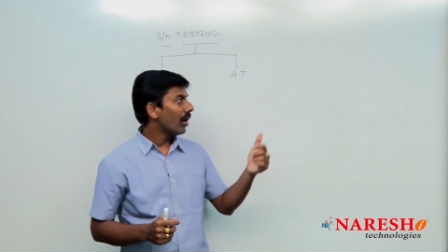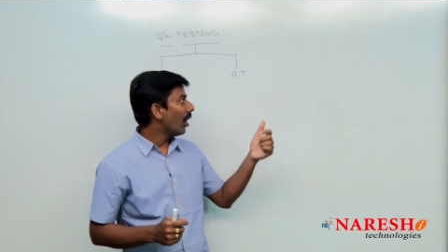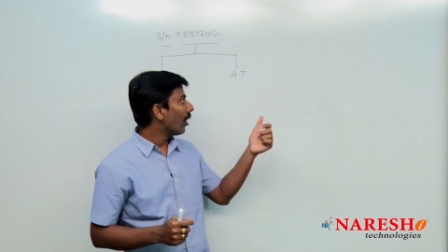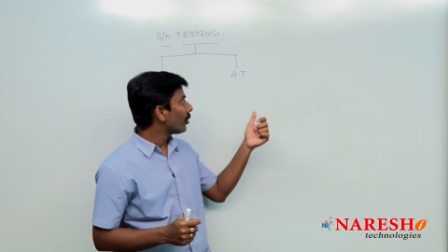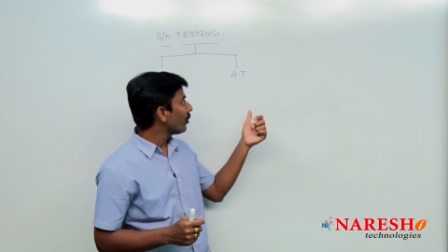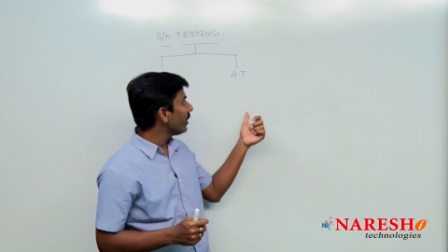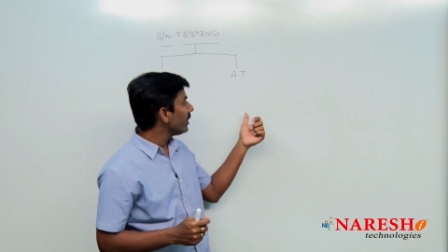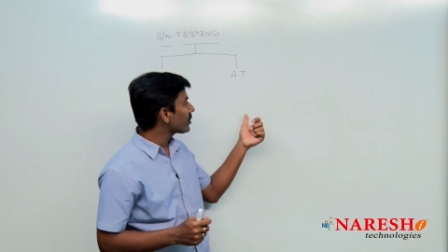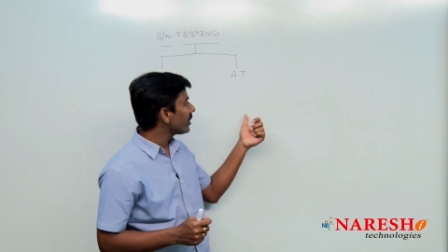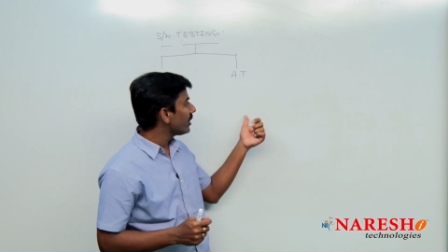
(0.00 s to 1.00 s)

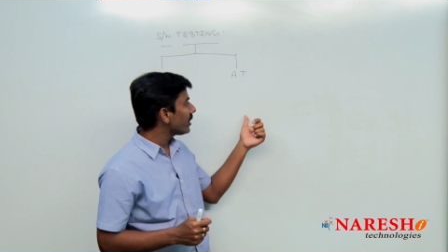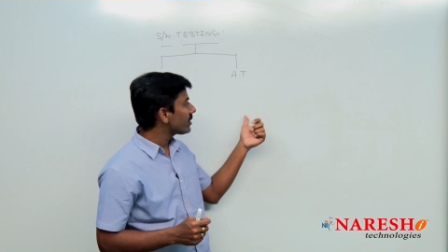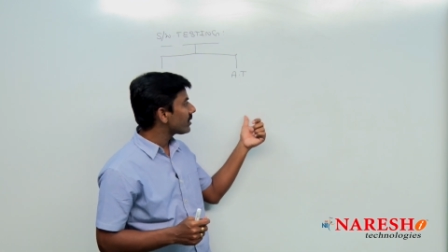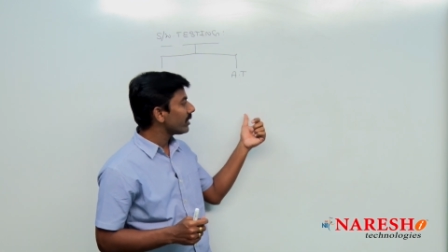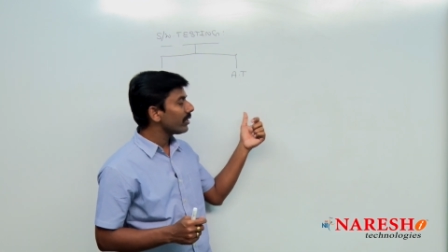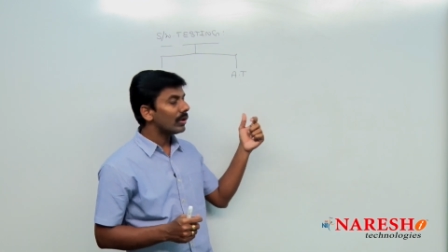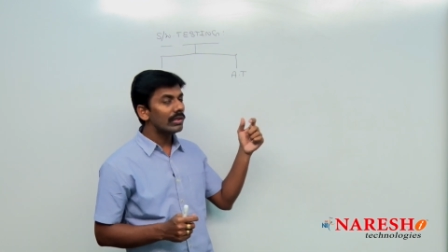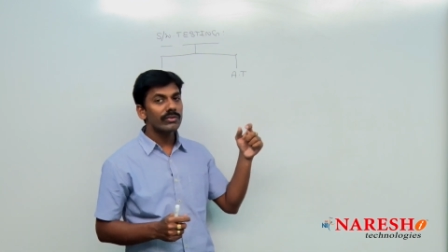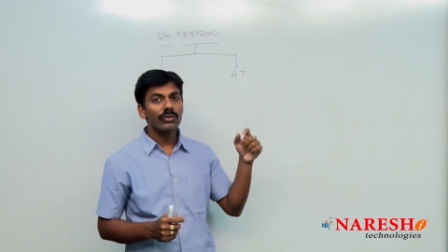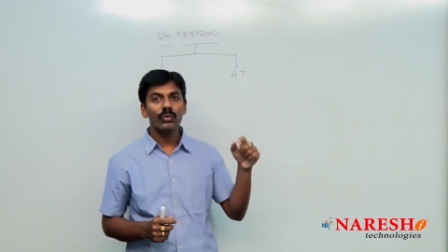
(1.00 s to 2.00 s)
automation testing
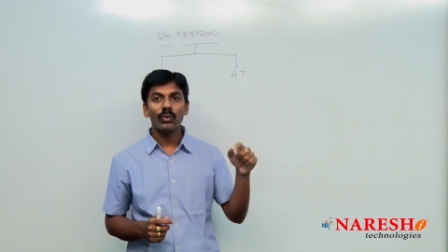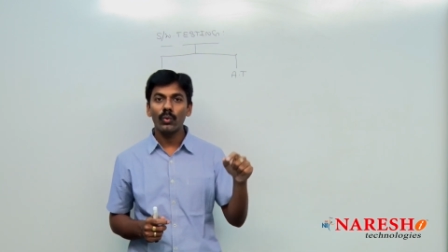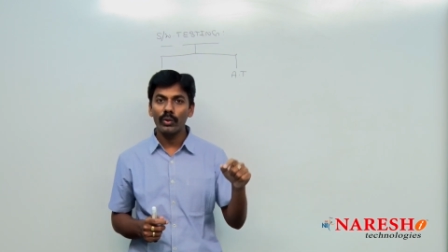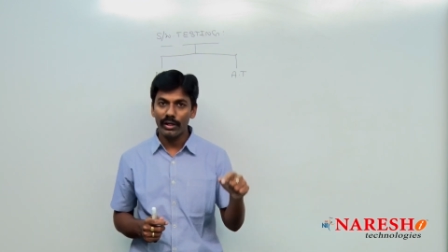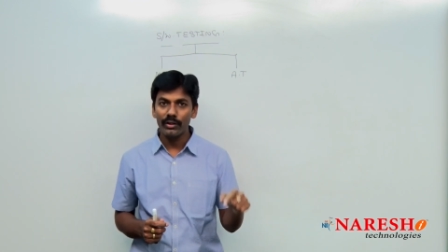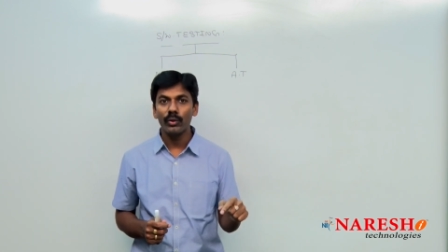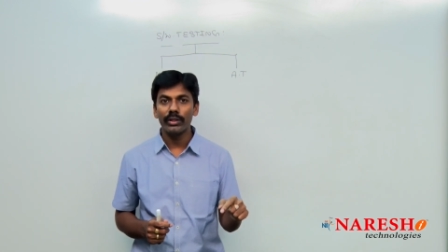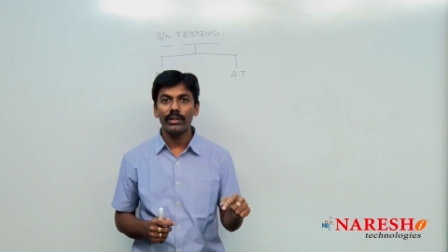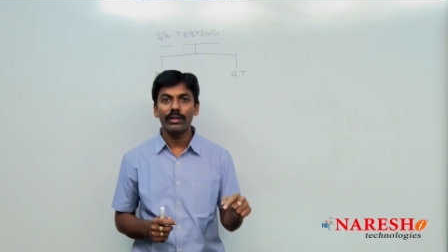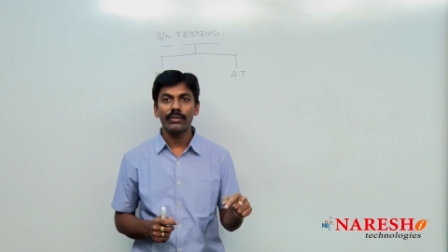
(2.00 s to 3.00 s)
also, we are
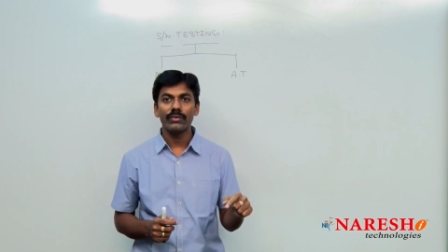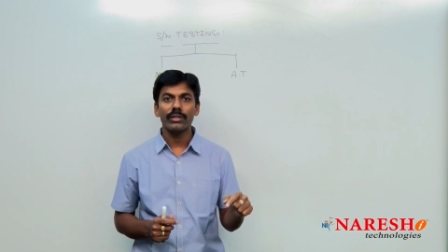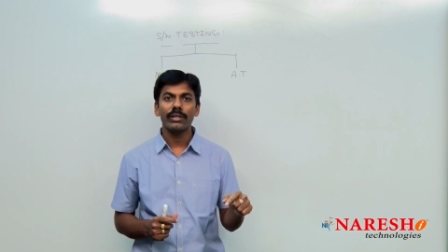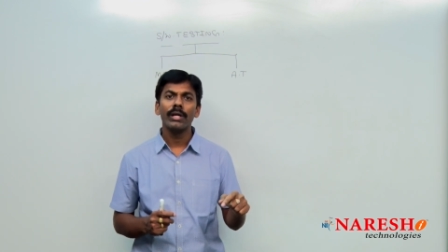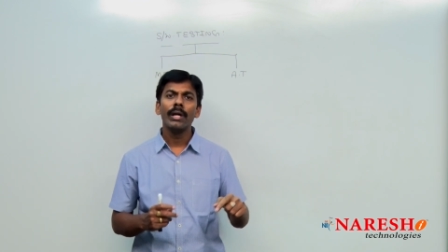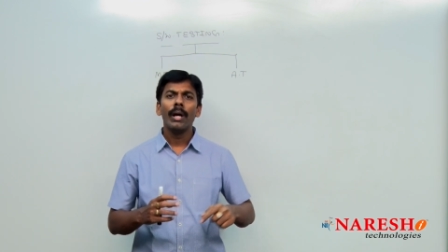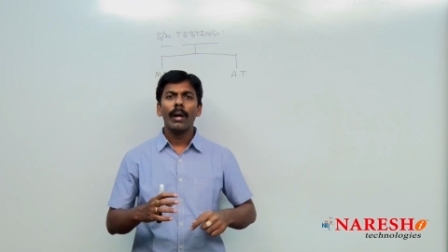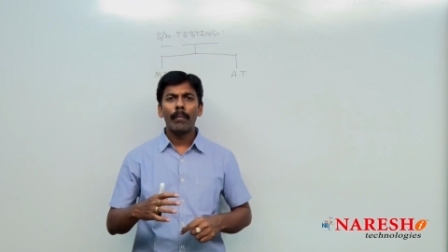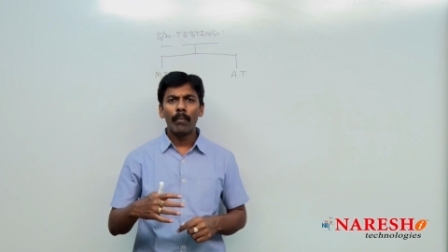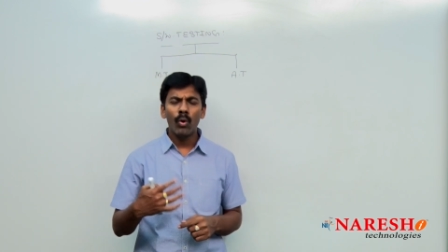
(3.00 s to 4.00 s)
doing the testing.
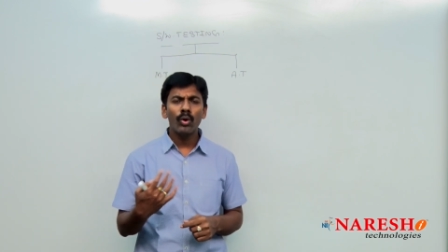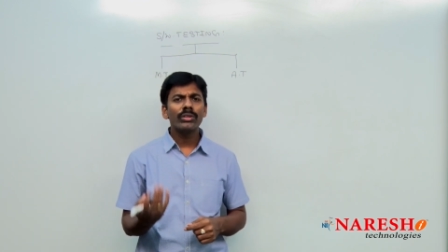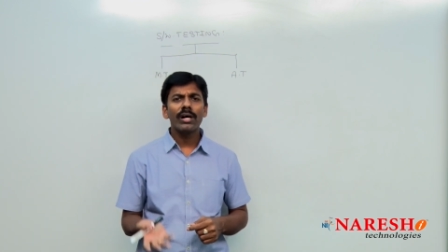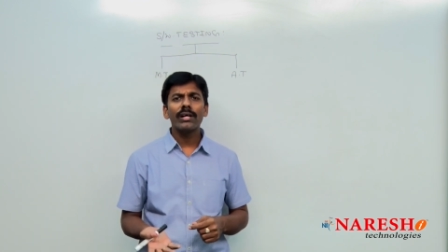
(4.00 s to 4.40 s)
Both